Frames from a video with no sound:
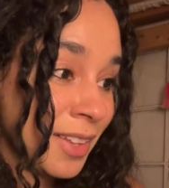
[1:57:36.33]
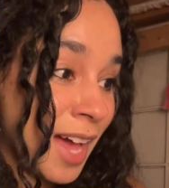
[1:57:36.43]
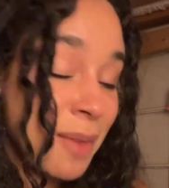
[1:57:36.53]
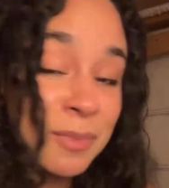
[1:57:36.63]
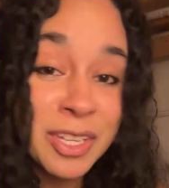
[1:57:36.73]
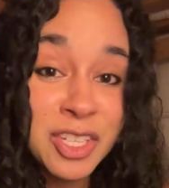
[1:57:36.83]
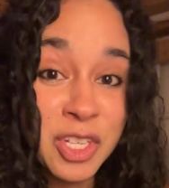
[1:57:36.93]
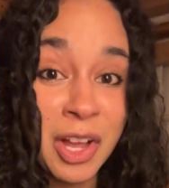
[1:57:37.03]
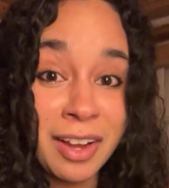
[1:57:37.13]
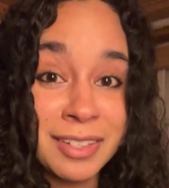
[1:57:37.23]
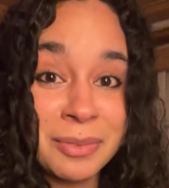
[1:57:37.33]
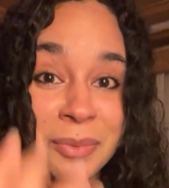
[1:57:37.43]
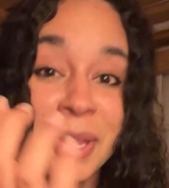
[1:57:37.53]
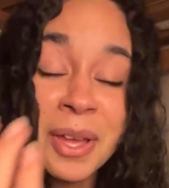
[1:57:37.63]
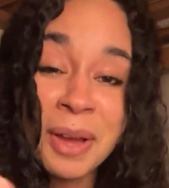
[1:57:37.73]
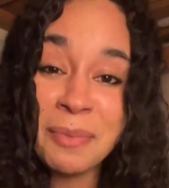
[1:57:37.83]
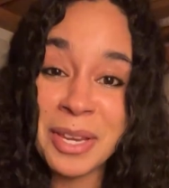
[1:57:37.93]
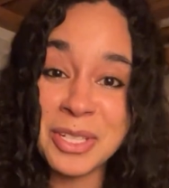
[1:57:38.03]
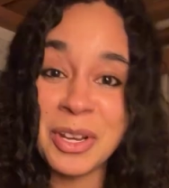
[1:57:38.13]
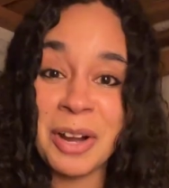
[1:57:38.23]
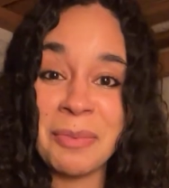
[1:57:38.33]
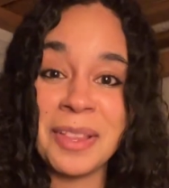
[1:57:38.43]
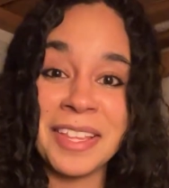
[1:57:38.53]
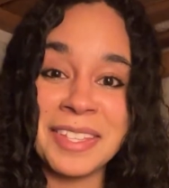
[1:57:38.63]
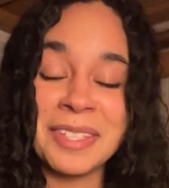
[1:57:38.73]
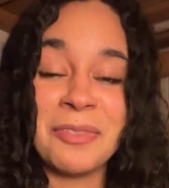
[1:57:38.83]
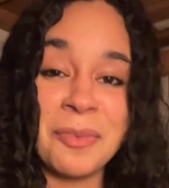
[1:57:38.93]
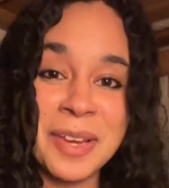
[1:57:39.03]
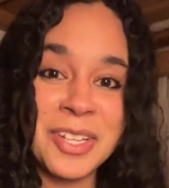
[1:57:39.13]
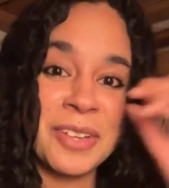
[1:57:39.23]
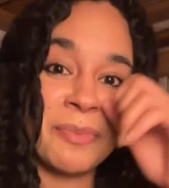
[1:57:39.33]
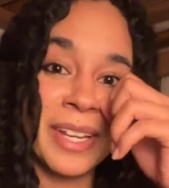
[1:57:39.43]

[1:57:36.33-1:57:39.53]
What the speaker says: I'm like shocked. I'm like shocked by like this information,